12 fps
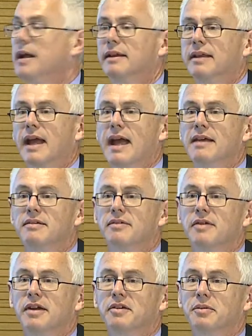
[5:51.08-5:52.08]
not the case.
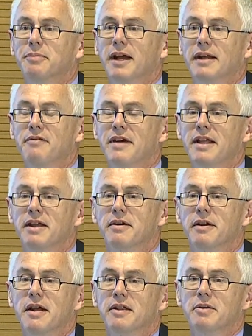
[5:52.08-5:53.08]
In retrospect, I find
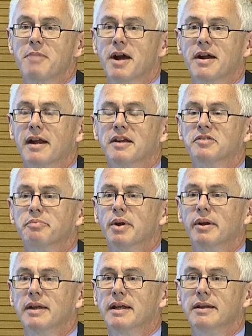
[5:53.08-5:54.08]
their their marketing is
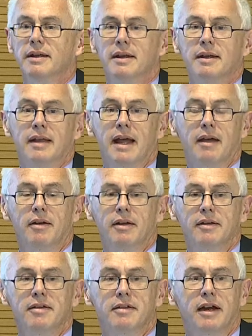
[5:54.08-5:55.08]
brilliant. They get
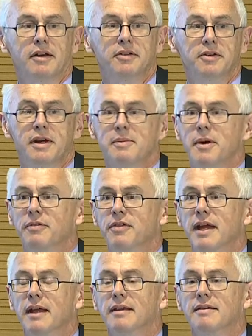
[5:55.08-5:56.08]
all these suckers who come off
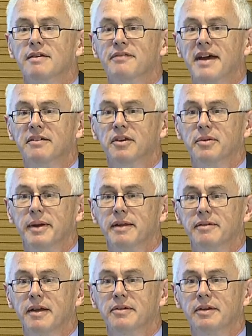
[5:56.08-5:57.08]
thinking it's the fastest way
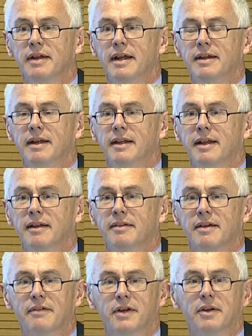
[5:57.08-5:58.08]
to central London, and then
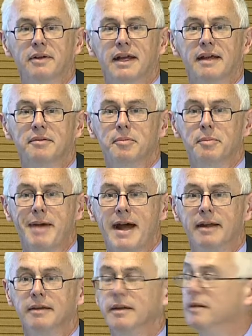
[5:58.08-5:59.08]
discover it only gets them to
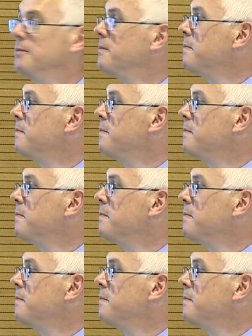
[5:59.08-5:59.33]
Paddington.